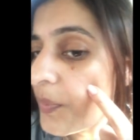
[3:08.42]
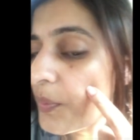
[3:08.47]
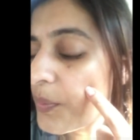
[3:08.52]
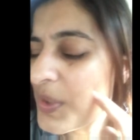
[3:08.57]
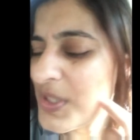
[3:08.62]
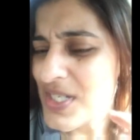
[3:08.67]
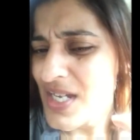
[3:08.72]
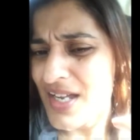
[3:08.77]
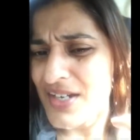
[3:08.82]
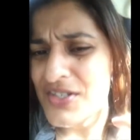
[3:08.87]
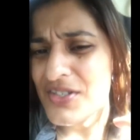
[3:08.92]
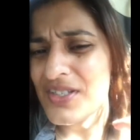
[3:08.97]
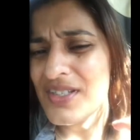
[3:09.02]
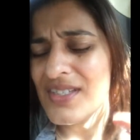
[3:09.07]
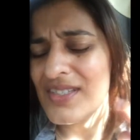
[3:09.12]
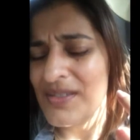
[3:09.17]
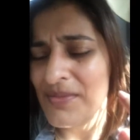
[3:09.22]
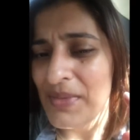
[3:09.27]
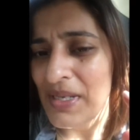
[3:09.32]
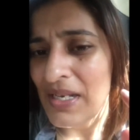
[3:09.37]
which actually
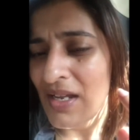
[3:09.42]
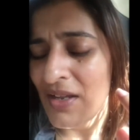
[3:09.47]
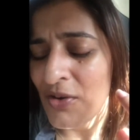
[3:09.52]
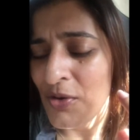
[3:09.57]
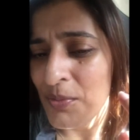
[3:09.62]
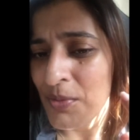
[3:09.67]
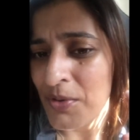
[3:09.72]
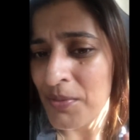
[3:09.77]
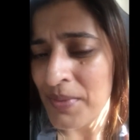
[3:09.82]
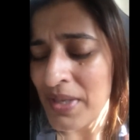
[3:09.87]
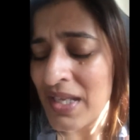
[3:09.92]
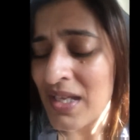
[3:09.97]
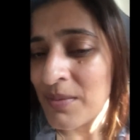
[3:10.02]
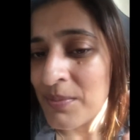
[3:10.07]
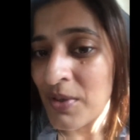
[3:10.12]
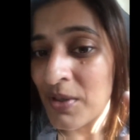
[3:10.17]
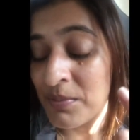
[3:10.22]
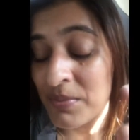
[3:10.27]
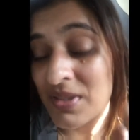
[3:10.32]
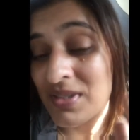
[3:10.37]
doesn't mean I don't put makeup
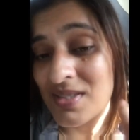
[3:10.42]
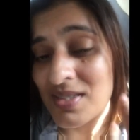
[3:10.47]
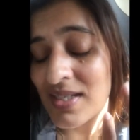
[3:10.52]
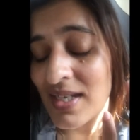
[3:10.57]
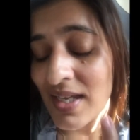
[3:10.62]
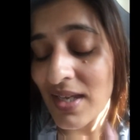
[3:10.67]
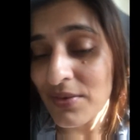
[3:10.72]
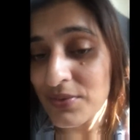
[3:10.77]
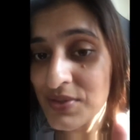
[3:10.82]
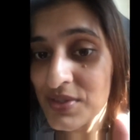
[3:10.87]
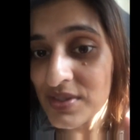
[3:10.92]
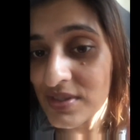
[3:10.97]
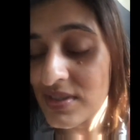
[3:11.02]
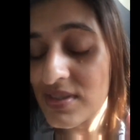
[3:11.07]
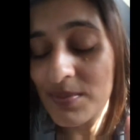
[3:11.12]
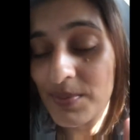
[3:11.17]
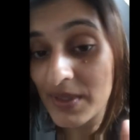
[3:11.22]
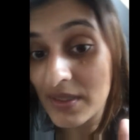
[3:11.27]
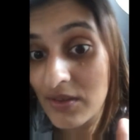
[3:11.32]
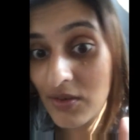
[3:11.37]
on, but today was,
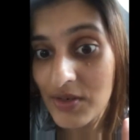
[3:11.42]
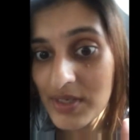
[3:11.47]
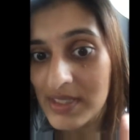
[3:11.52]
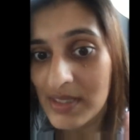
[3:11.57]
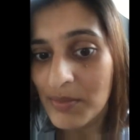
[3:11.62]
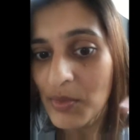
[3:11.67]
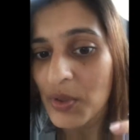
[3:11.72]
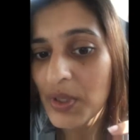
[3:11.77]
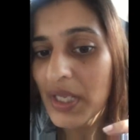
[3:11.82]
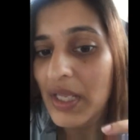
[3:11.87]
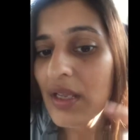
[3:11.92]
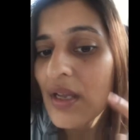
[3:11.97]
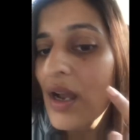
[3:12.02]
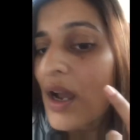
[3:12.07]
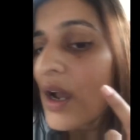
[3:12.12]
it's been a crazy morning.